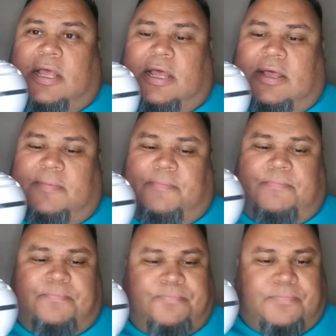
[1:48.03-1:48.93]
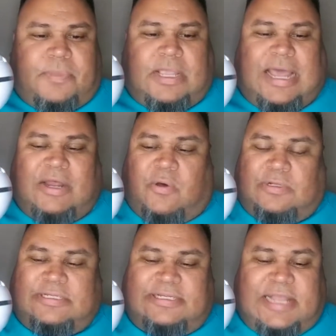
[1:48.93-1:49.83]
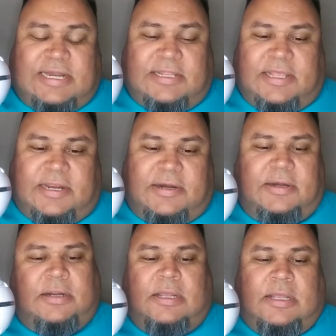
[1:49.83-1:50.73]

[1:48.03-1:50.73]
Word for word: Um, kind of holding steady there.